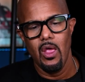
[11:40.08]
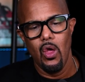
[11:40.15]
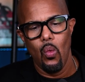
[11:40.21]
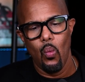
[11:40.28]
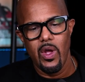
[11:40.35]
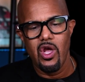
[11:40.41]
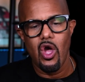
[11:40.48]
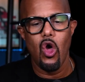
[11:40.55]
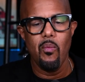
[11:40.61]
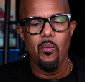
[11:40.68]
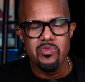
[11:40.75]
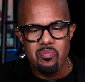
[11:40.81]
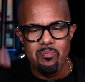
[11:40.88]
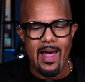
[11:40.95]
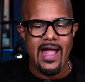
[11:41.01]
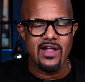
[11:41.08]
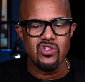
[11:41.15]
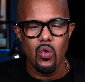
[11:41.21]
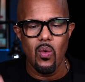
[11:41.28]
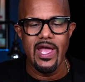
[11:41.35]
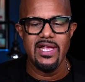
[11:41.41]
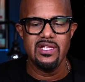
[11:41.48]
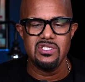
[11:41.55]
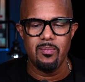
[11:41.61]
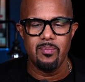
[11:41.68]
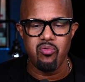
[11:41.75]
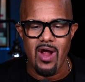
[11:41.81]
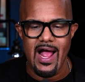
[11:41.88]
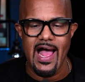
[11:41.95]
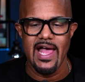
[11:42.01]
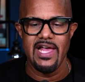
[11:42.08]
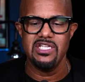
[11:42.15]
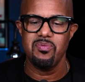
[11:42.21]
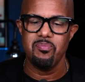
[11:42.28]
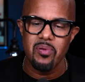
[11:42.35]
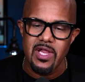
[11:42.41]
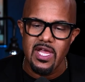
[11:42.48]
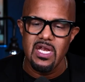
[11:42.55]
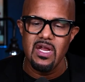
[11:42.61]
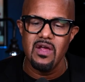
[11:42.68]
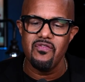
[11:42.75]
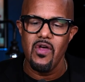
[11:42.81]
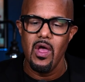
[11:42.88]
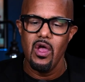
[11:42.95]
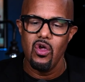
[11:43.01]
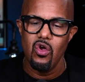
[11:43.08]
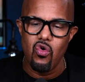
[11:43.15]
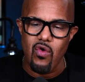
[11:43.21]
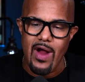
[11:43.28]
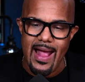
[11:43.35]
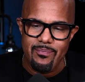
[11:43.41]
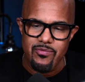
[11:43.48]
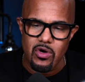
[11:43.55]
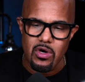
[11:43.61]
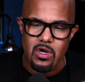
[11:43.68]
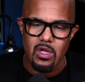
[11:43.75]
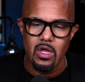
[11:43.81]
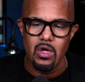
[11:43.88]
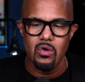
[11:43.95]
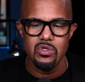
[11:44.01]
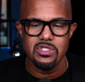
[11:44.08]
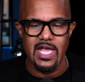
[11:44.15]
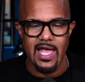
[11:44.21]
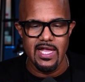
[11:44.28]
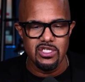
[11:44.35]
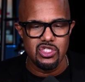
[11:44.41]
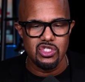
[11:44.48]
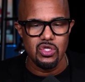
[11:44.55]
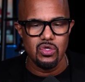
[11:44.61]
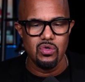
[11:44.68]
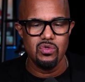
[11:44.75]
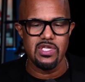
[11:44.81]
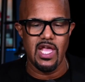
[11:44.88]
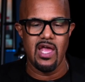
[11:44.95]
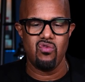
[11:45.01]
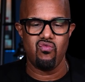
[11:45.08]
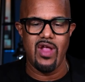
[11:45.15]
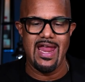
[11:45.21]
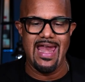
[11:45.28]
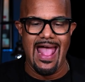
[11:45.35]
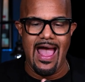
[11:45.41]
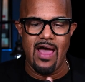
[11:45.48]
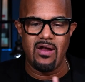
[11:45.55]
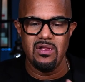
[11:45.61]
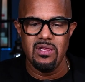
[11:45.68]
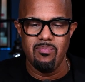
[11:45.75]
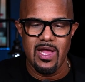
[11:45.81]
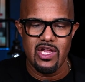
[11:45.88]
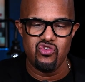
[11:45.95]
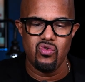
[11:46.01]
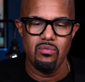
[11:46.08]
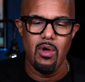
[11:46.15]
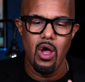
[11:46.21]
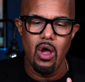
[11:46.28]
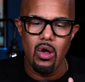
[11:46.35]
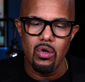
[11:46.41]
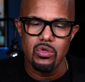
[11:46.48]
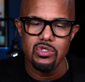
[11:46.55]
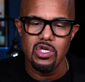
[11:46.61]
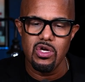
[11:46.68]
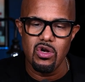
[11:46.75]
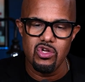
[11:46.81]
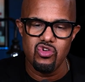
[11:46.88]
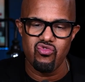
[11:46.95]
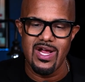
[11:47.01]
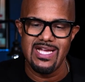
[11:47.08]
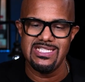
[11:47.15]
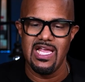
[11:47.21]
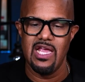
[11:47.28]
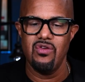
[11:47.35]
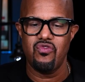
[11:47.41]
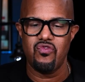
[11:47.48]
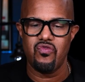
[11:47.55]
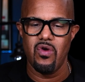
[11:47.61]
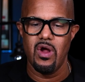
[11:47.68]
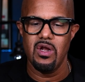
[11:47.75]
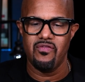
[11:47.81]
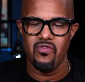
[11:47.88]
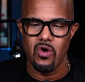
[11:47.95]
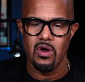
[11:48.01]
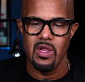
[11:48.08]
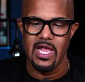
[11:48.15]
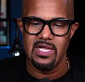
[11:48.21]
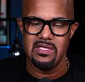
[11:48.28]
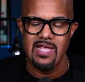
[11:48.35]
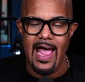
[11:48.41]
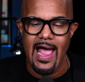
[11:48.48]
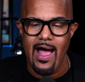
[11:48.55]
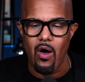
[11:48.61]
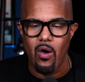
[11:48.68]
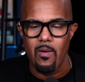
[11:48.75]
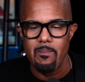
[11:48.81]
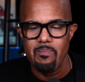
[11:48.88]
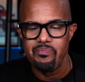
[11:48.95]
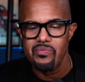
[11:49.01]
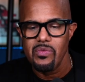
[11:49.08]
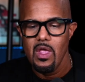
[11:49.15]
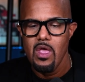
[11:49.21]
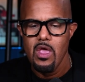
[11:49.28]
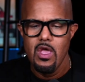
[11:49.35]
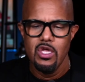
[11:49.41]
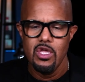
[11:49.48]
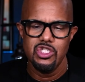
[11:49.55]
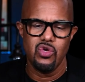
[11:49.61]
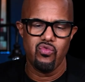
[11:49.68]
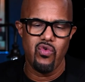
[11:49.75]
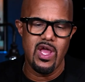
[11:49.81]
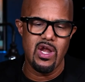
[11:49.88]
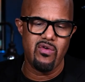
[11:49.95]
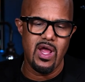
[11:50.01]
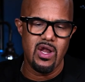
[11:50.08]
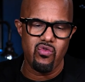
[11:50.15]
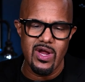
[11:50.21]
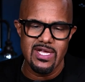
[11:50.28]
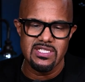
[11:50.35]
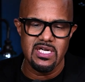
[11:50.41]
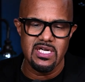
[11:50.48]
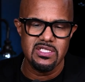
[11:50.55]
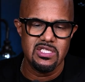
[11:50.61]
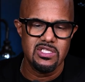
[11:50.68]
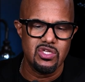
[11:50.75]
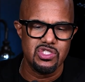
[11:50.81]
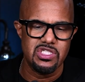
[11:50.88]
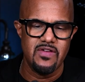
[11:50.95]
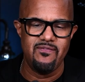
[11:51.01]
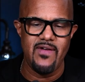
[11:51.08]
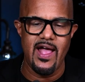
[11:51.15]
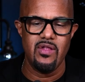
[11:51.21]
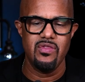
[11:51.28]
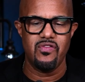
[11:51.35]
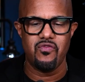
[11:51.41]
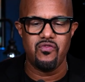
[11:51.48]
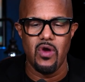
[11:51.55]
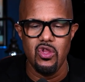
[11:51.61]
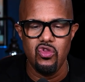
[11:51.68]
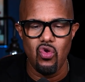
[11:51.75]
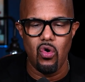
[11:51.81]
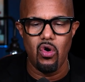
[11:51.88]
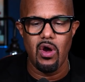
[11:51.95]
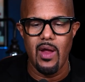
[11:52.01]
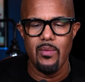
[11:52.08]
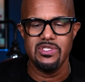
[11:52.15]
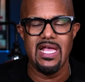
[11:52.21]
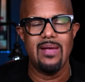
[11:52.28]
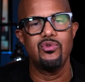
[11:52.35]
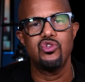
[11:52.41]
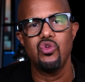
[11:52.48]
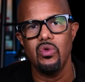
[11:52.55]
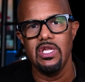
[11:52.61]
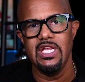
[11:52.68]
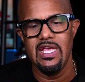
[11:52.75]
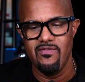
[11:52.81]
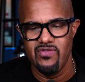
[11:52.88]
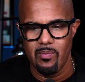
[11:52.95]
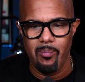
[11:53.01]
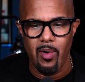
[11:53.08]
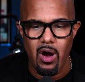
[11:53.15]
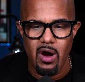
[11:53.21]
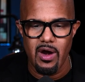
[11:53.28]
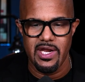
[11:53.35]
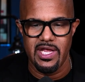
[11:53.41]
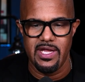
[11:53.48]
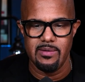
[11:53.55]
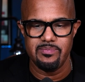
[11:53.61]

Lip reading: When Combs backed away in surprise, plaintiff grabbed her clothes and shoes and ran out of the bedroom, holding her dress in front of her like a towel. She ran around the residence until she found the front door and was able to leave the party.